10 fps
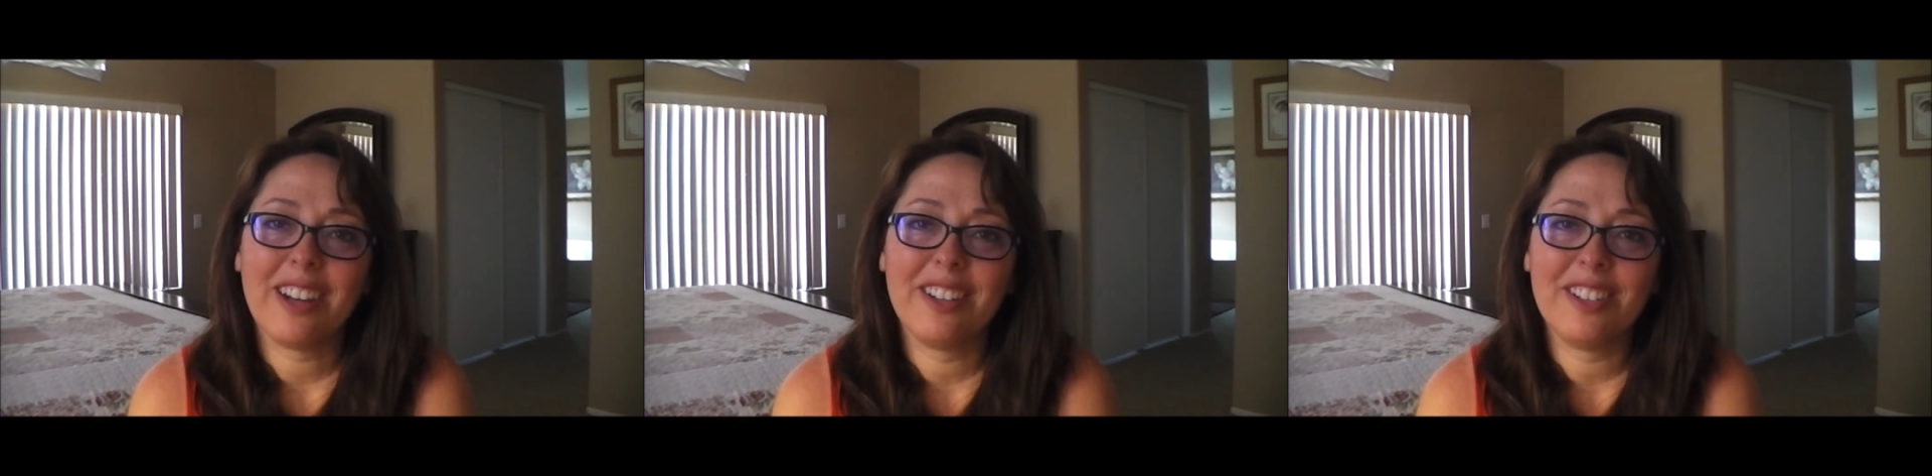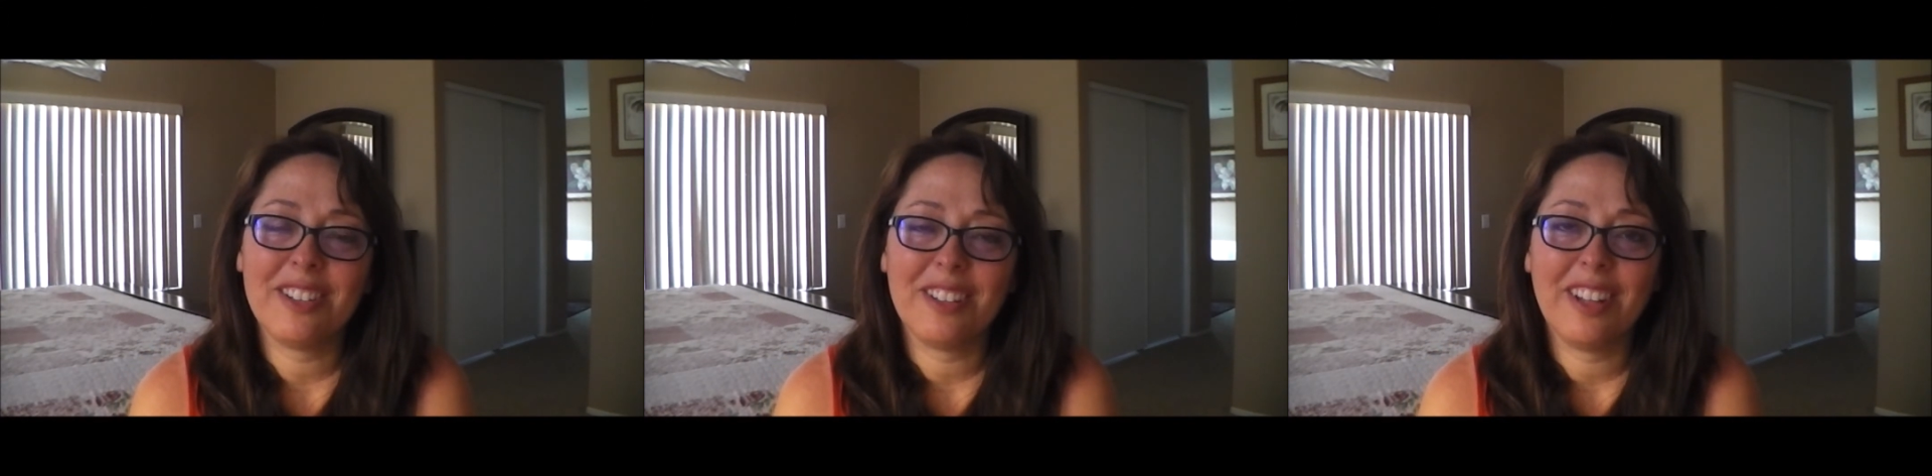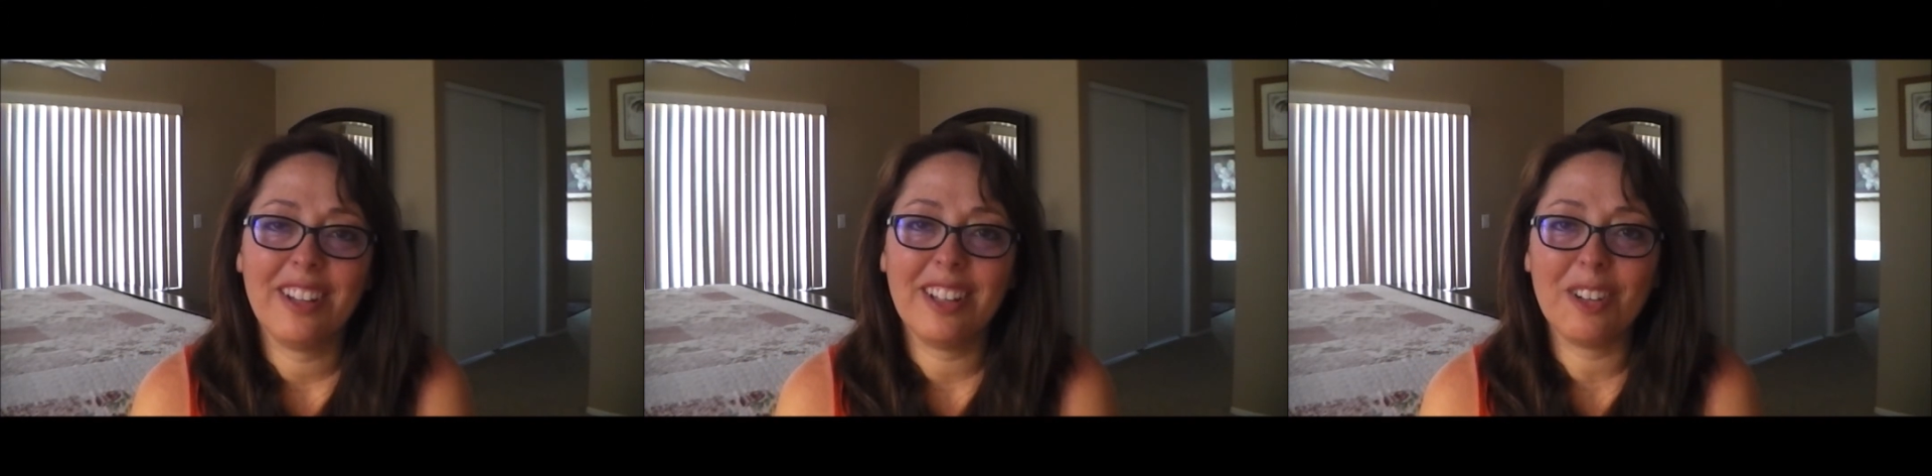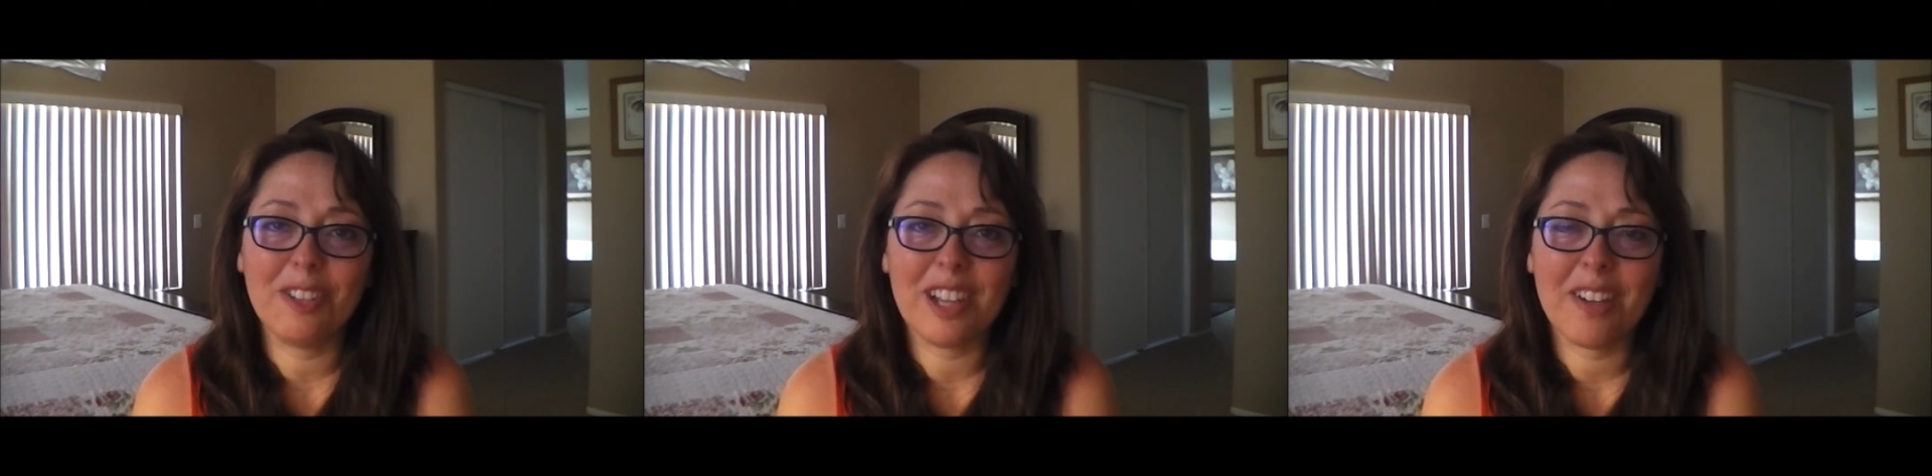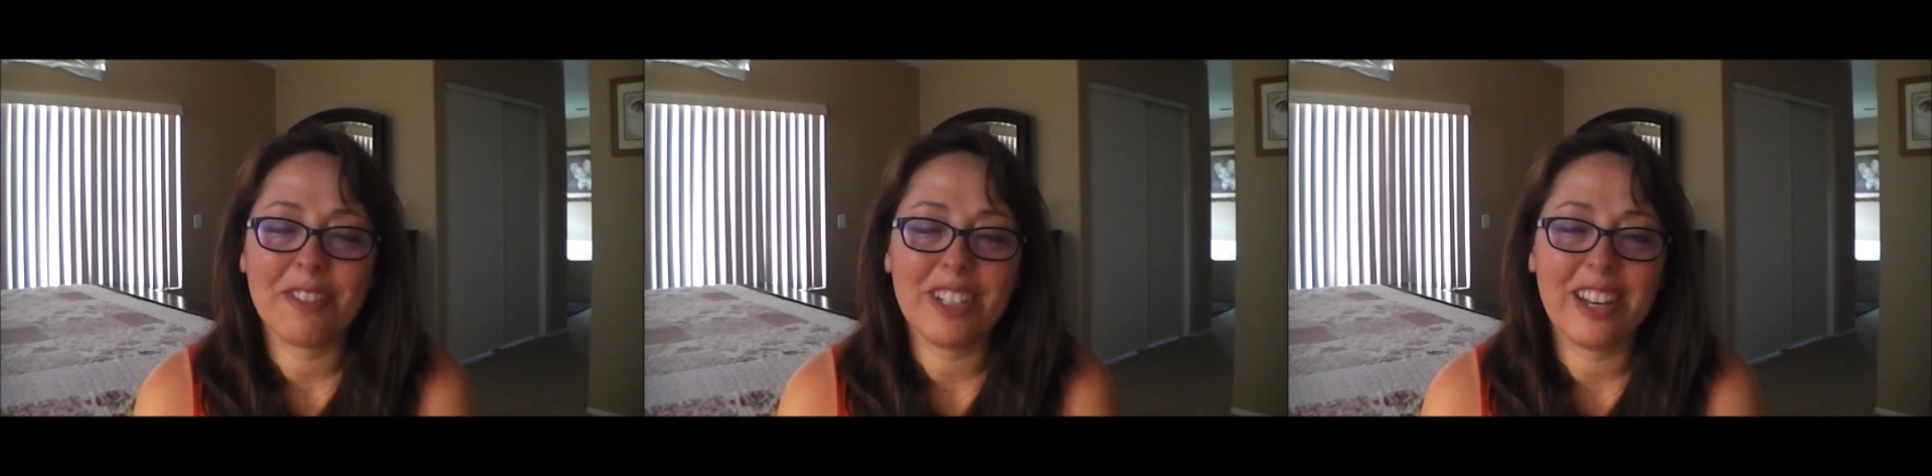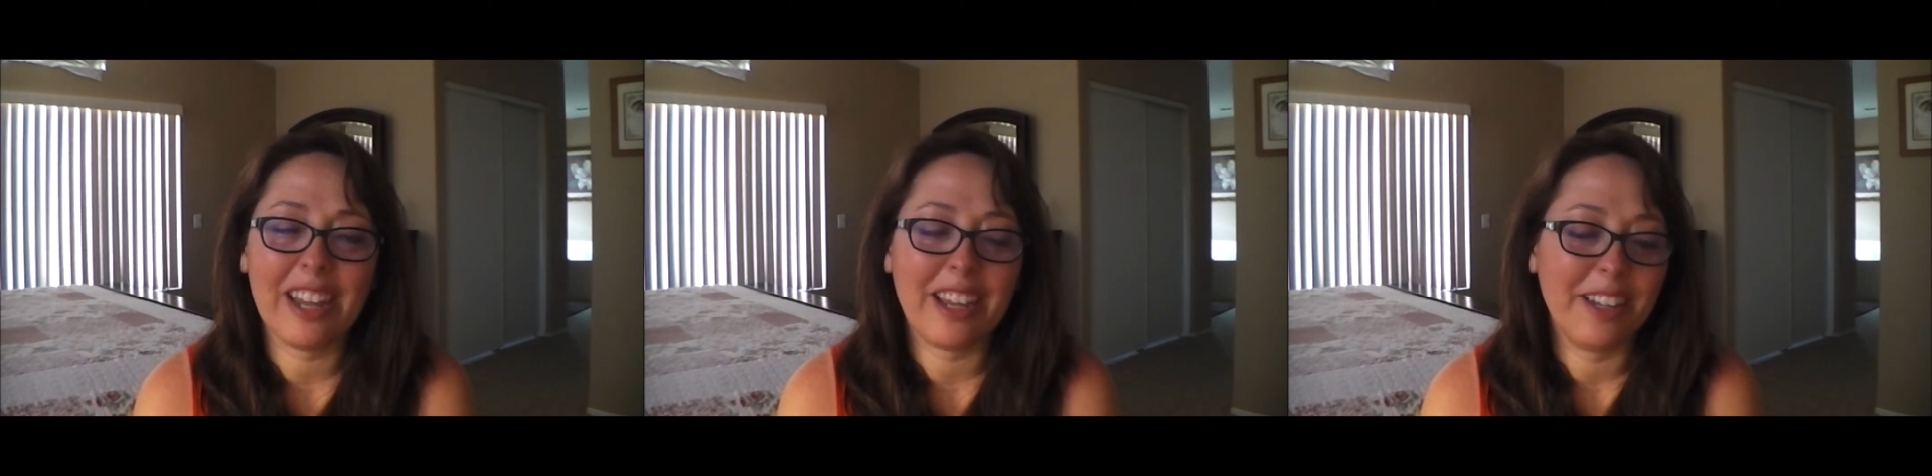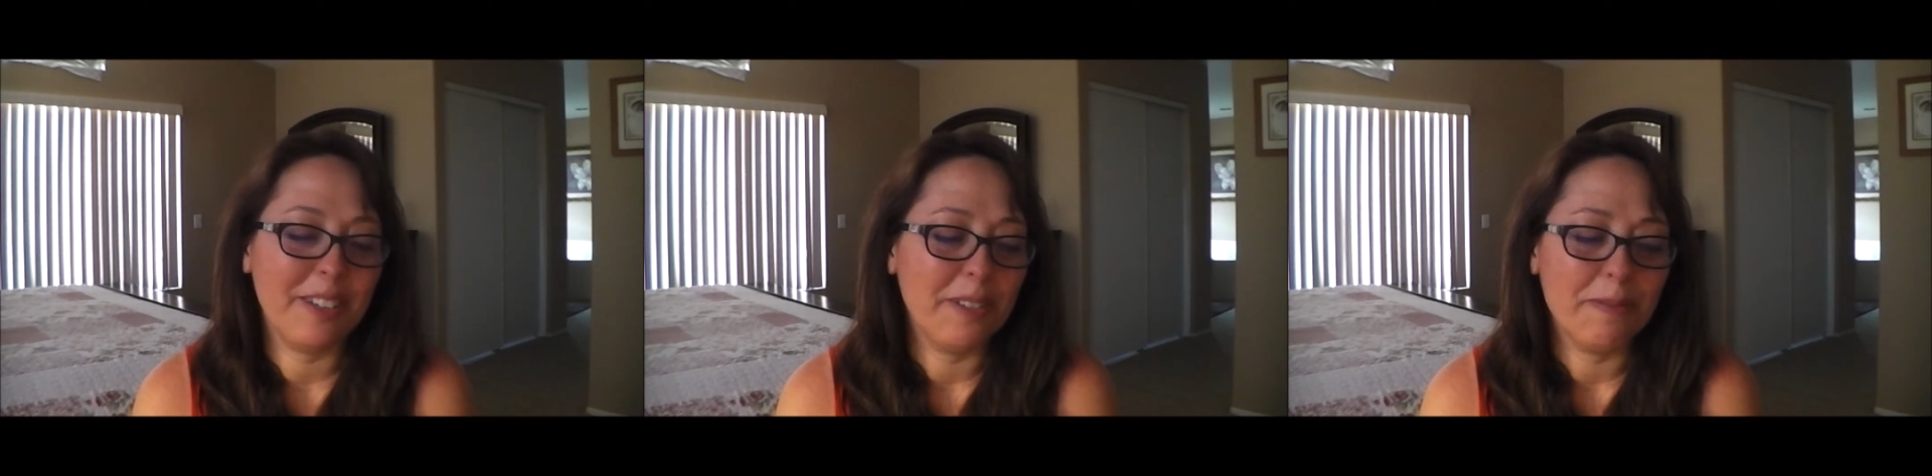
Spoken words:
of just a little down today,